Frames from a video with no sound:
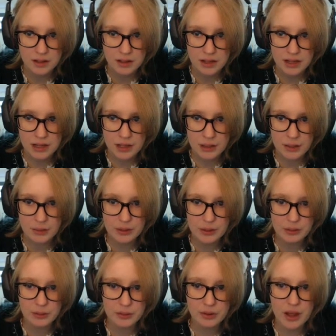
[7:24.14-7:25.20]
Hello, are you
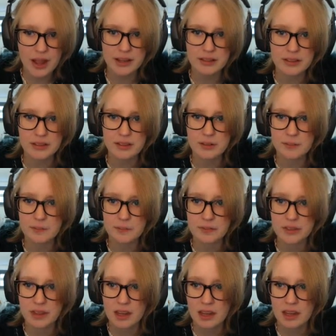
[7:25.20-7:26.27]
alright?
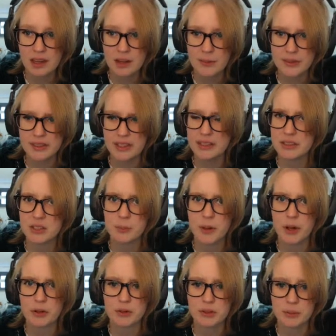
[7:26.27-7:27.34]
What's that
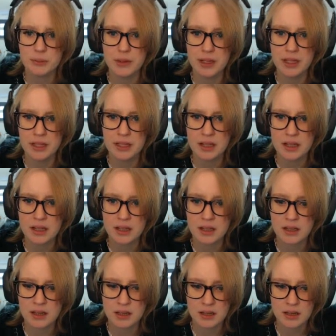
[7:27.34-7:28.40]
supposed to mean?
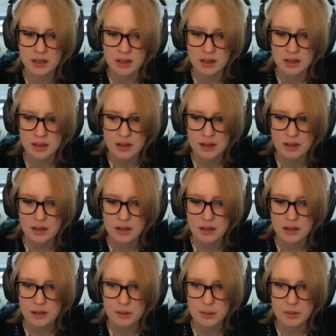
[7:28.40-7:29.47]

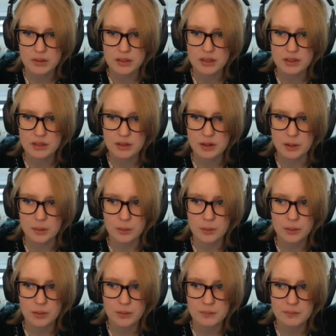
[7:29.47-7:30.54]
I wanted to
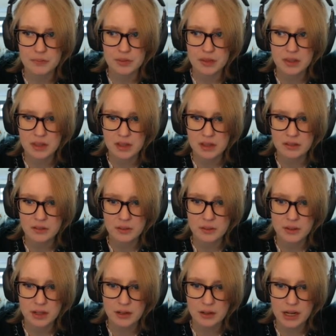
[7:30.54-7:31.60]
know if you
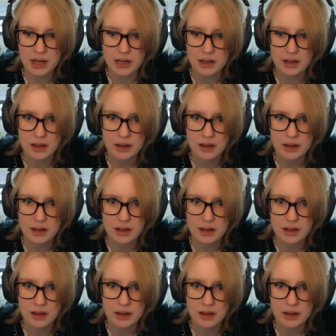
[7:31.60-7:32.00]
feel okay.